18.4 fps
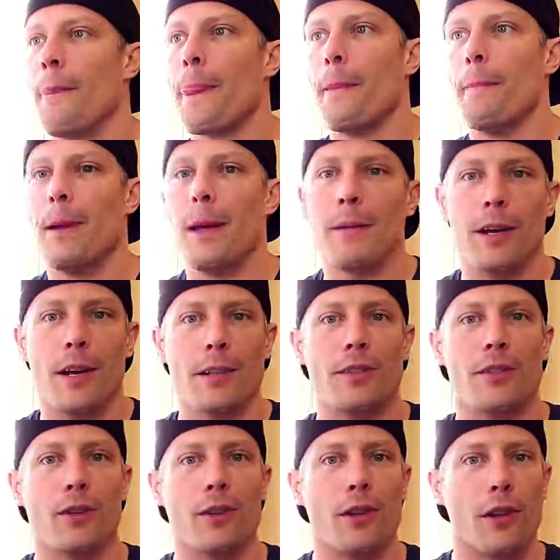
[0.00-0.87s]
Maybe
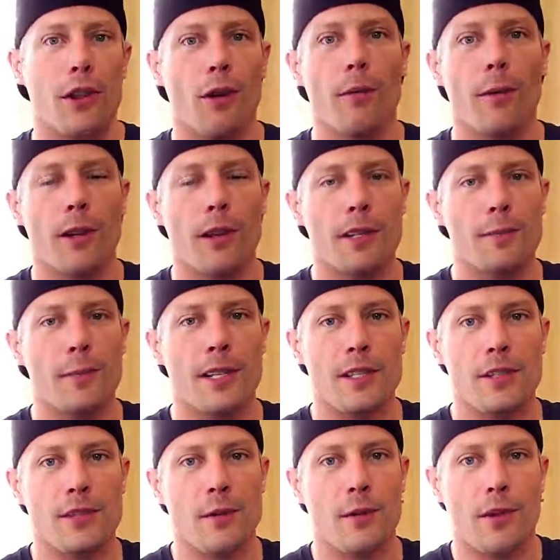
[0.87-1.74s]
not so global as
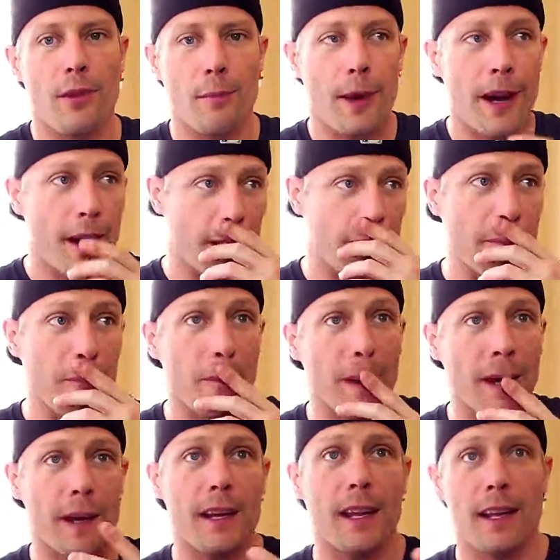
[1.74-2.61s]
much as North American,
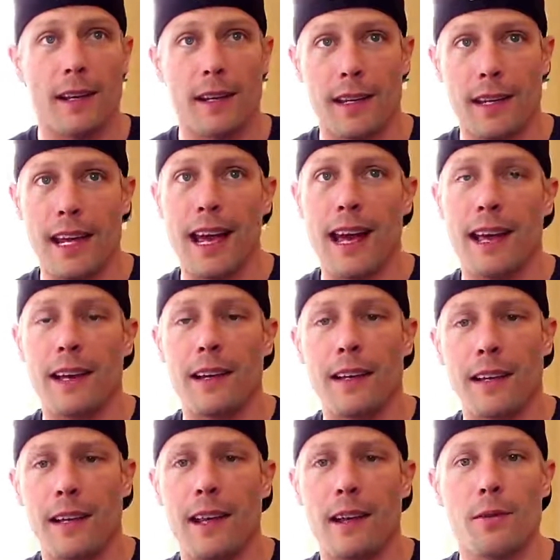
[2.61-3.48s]
but
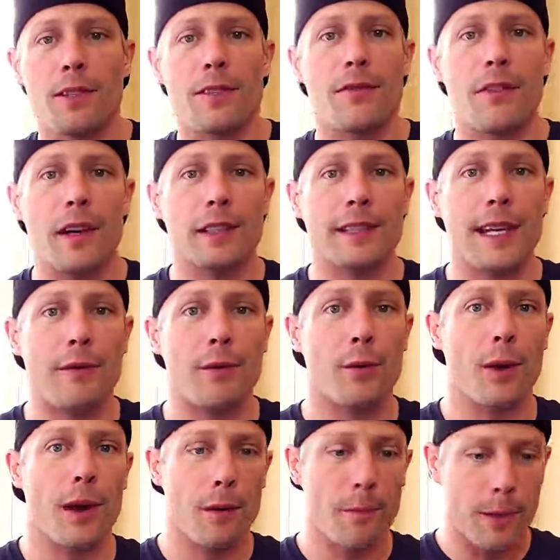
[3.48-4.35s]
it was felt
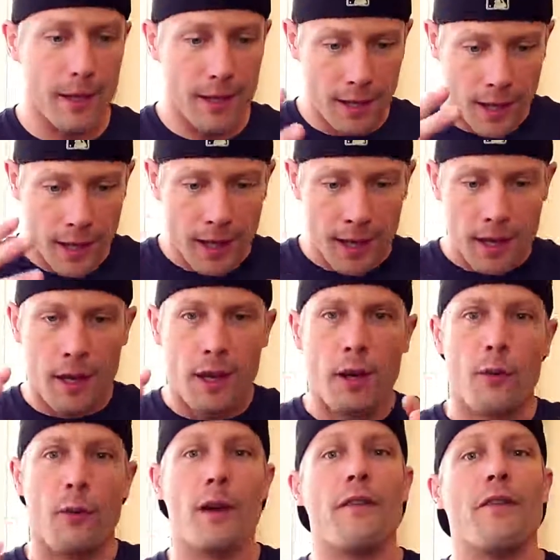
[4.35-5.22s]
everywhere, but
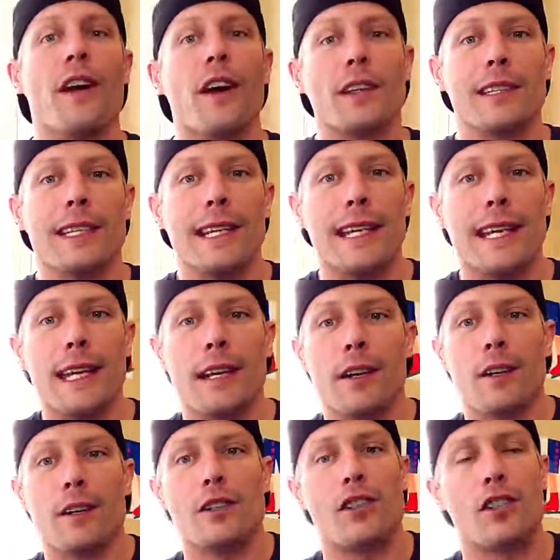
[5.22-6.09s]
we felt it
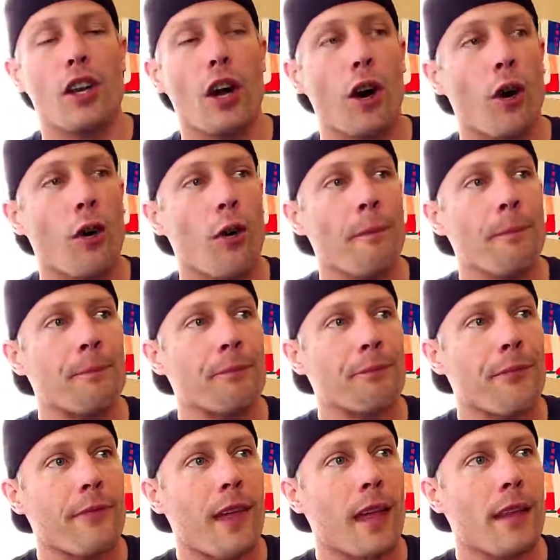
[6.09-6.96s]
here. So
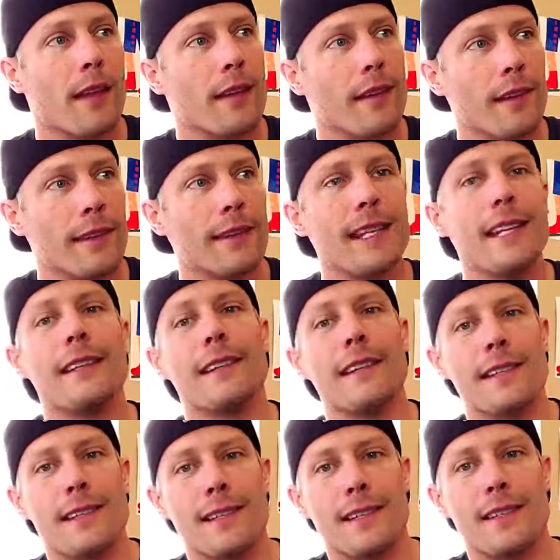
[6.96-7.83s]

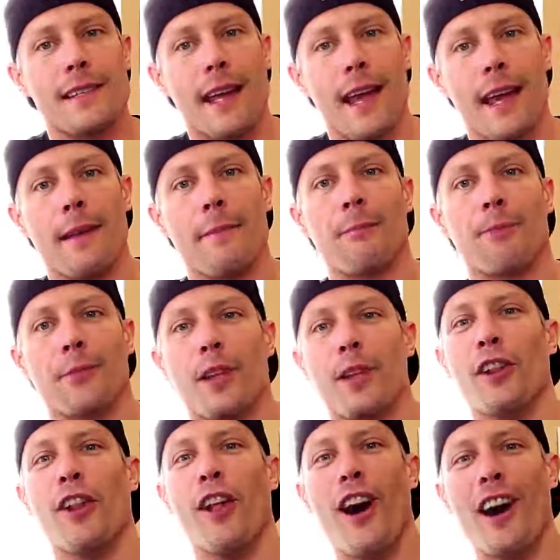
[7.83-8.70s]
needless to say,
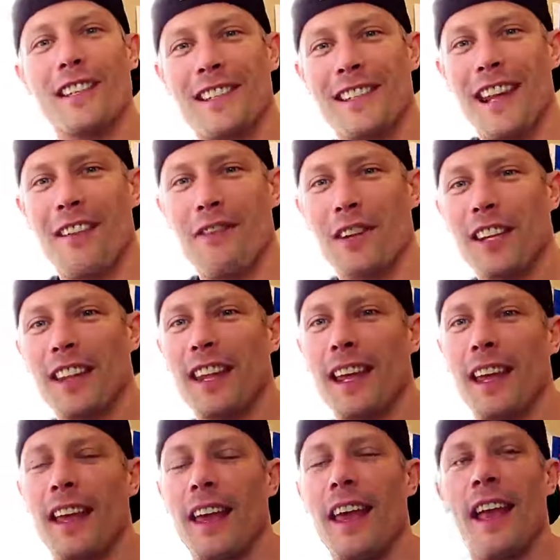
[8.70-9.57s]
lost
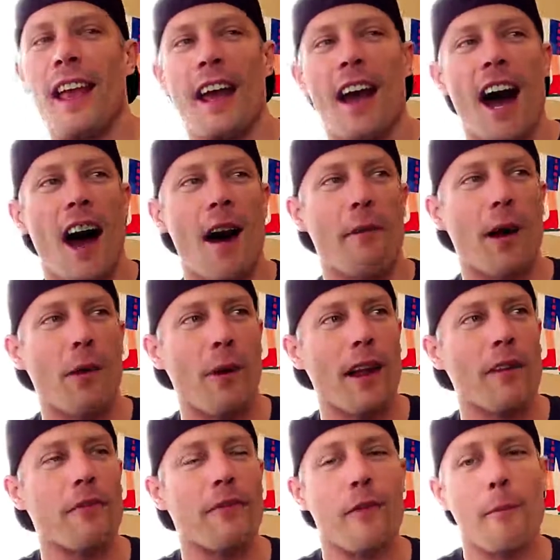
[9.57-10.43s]
everything. I
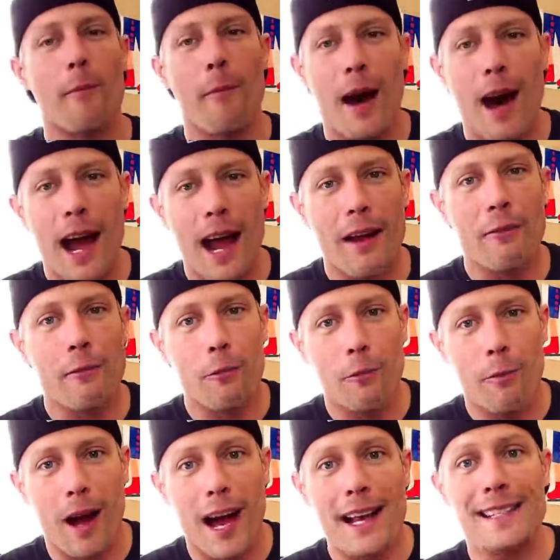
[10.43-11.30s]
went from
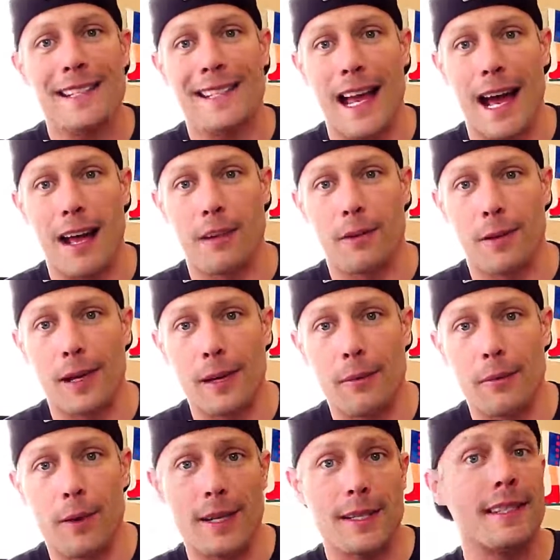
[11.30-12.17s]
my
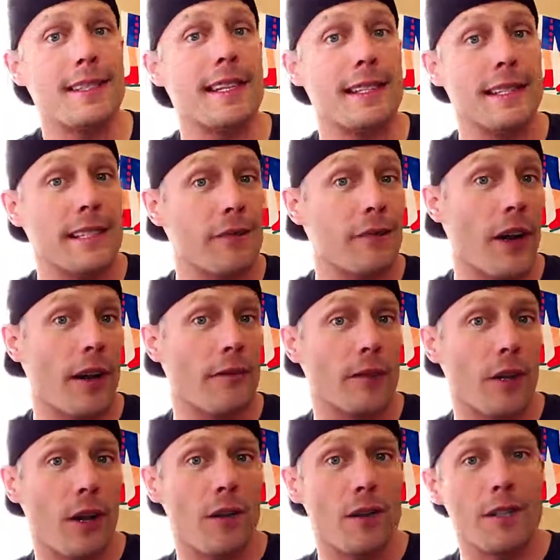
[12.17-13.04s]
salary was
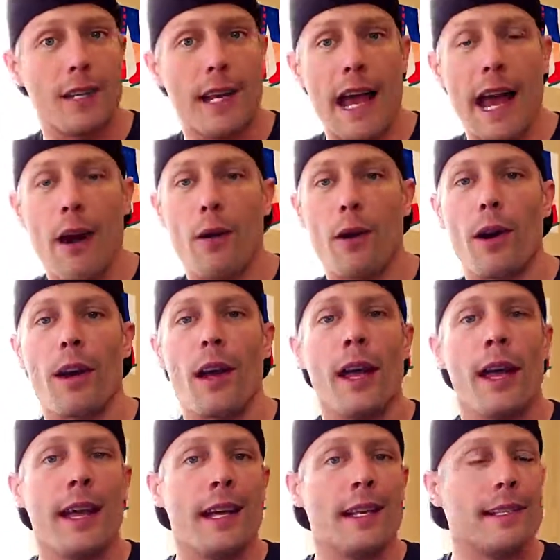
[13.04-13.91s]
$65 an hour
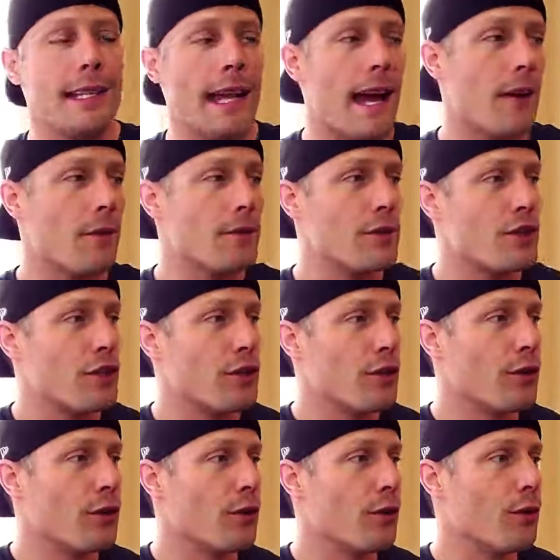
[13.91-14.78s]
down
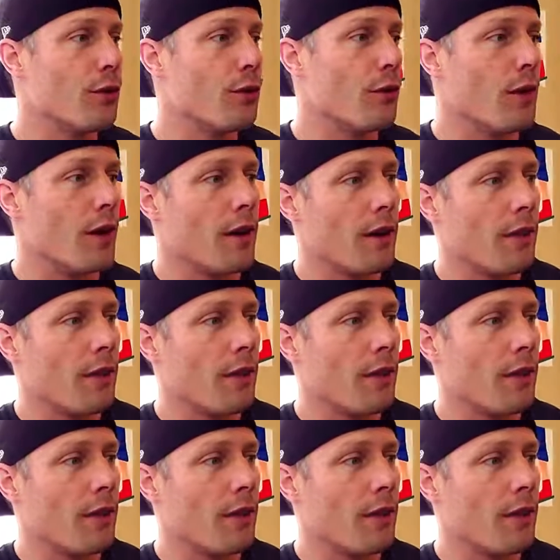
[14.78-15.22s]
to,